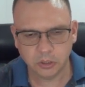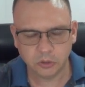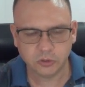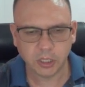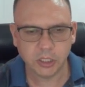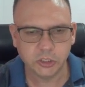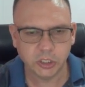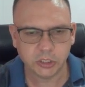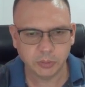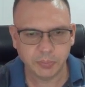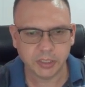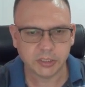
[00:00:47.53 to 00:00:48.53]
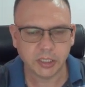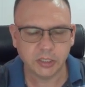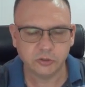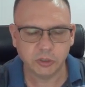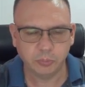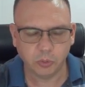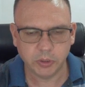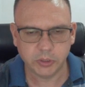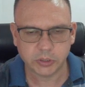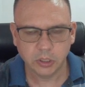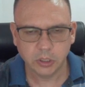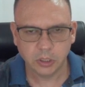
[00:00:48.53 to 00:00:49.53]
try to judge the best entry
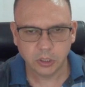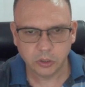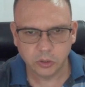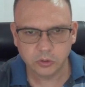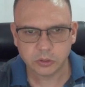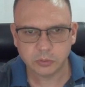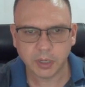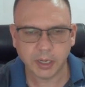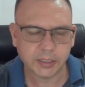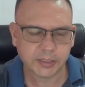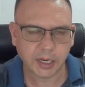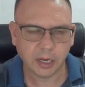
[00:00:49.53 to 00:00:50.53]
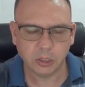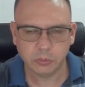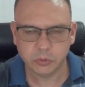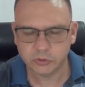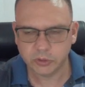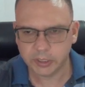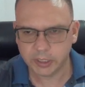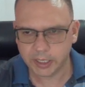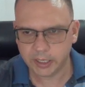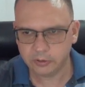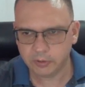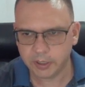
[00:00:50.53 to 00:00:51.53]
points using my Excalibur Trend
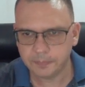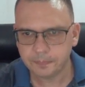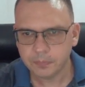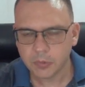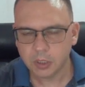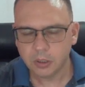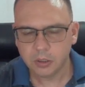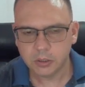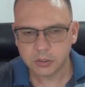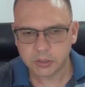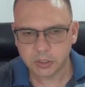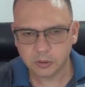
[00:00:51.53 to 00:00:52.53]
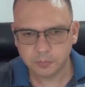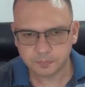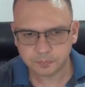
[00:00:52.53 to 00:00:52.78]
indicator, right? So